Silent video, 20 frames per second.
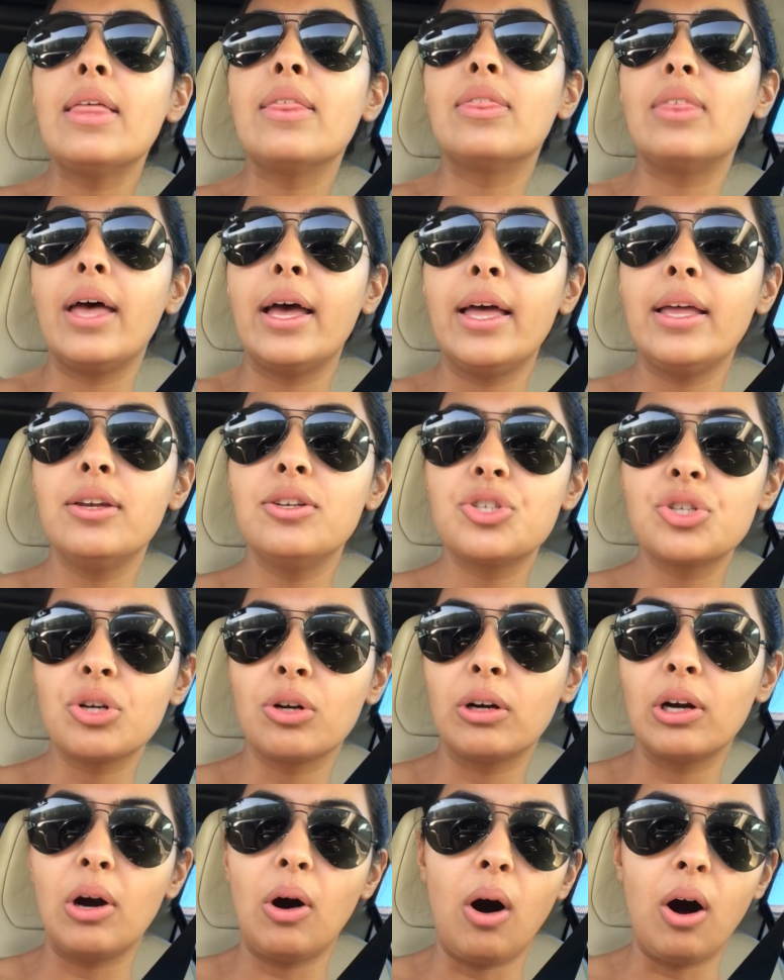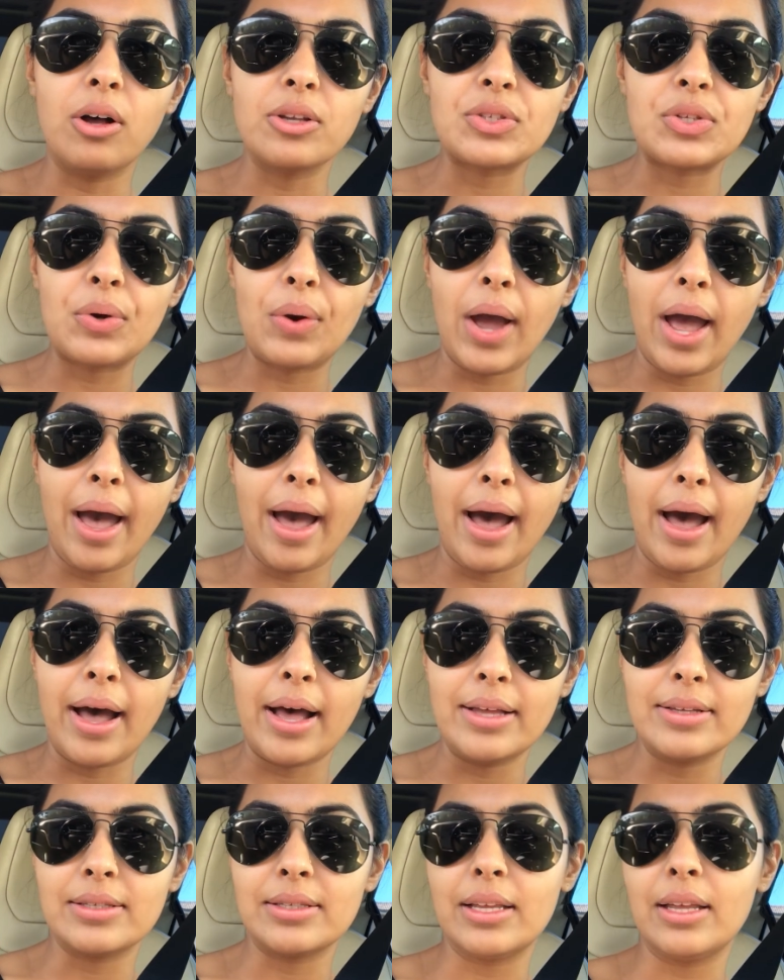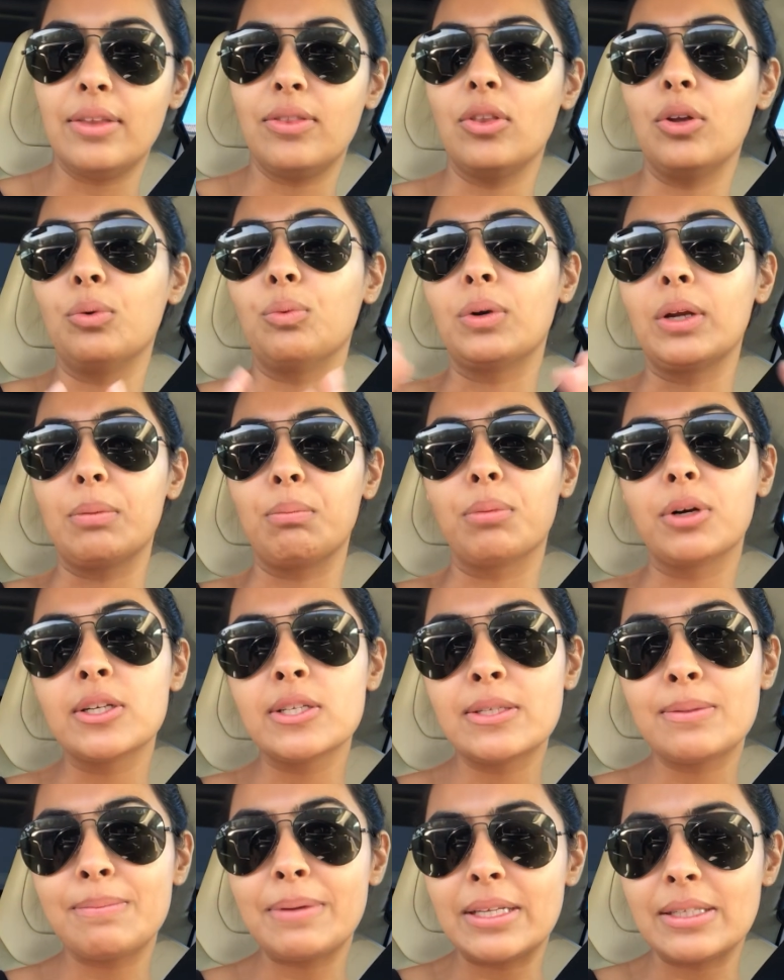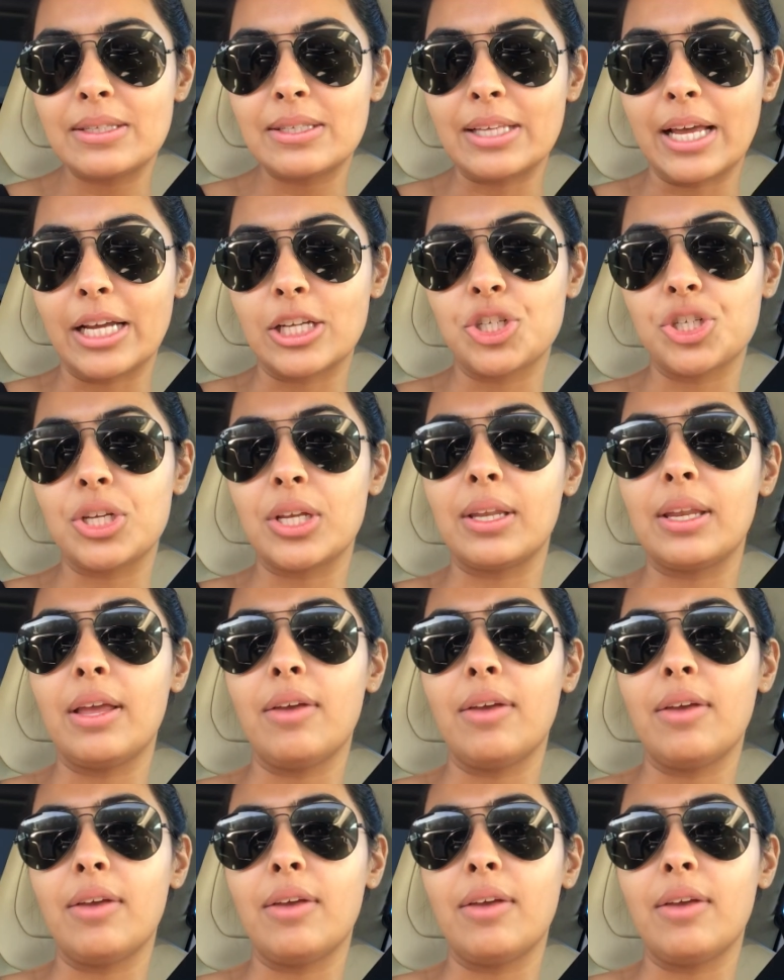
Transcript: Then Turo also has in the reimbursement section,